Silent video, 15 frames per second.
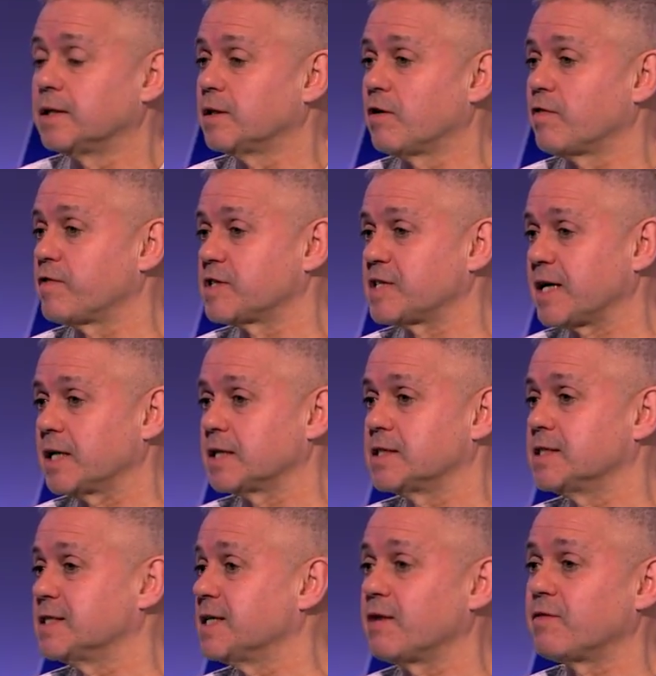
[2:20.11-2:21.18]
there are
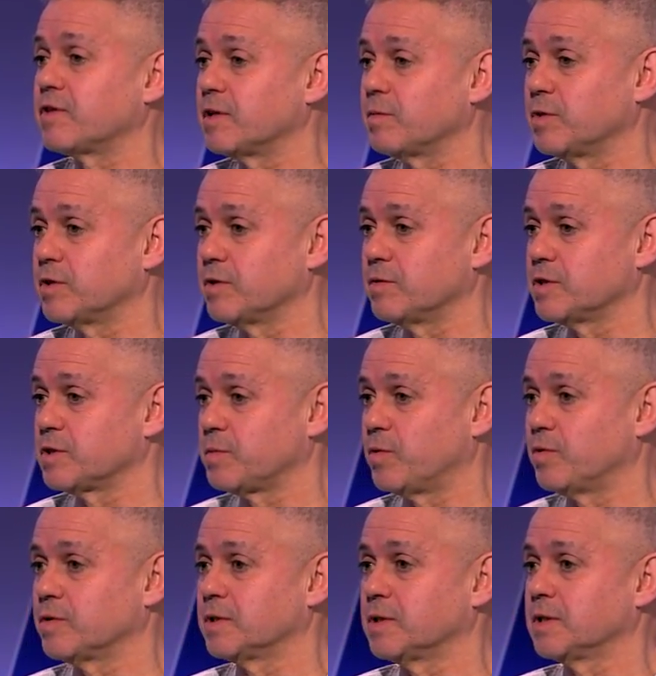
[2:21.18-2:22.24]
fatalities in everything we do in sport.